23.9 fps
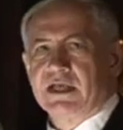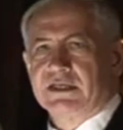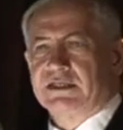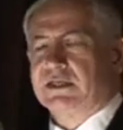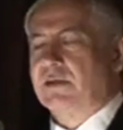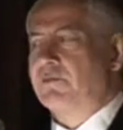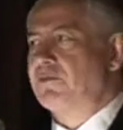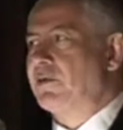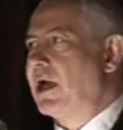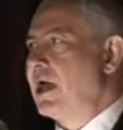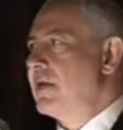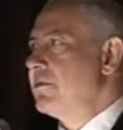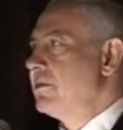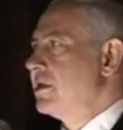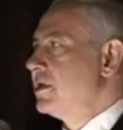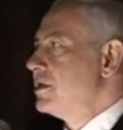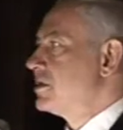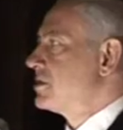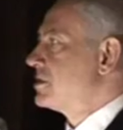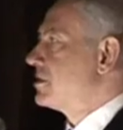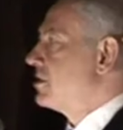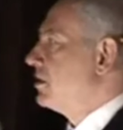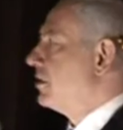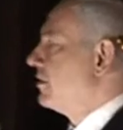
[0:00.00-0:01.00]
as the Prime
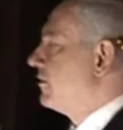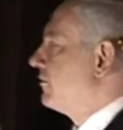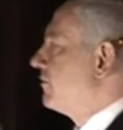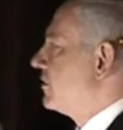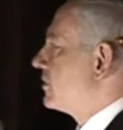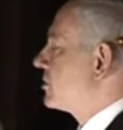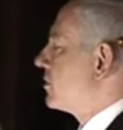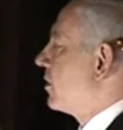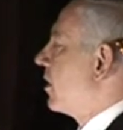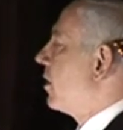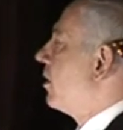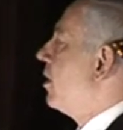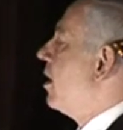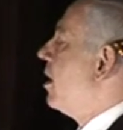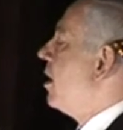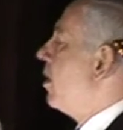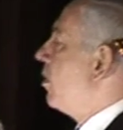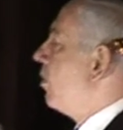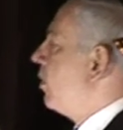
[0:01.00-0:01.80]
Minister of Israel,